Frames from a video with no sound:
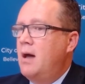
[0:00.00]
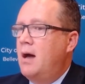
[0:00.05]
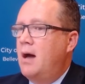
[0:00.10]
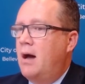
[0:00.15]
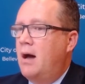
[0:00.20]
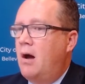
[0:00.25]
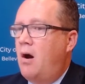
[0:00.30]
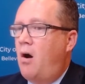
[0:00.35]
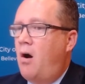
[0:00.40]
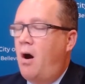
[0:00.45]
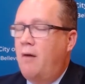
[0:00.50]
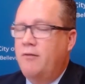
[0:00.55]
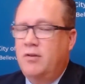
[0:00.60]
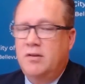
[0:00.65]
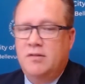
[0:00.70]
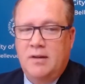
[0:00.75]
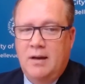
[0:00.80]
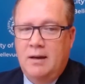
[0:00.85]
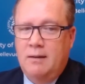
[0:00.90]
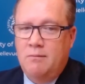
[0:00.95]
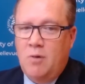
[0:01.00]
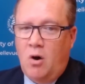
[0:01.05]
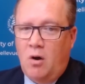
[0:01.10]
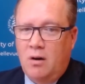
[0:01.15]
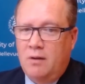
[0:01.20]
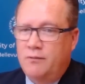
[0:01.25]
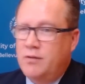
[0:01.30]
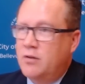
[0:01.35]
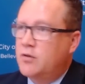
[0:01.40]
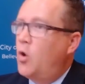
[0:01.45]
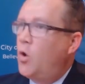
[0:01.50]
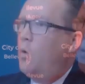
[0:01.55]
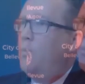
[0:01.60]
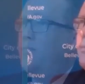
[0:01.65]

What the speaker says: Obviously, all of us hope